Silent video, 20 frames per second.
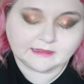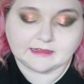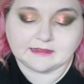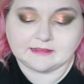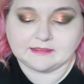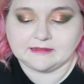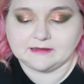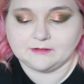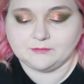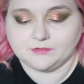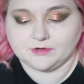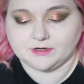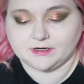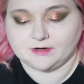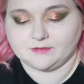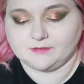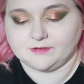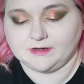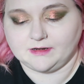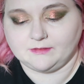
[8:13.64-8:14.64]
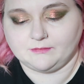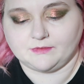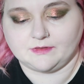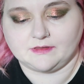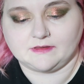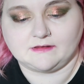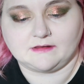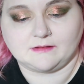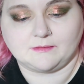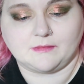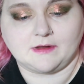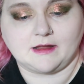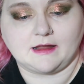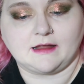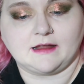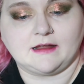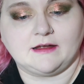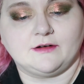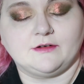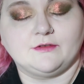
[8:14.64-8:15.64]
And then we're going in with some
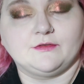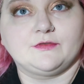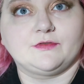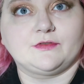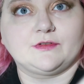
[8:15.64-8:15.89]
e.l.f.